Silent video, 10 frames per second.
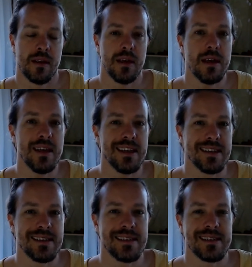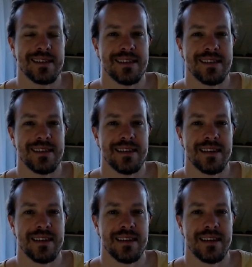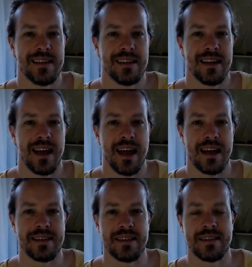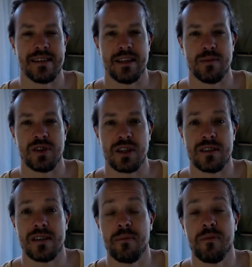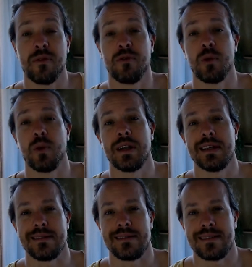is as it seems except for what is.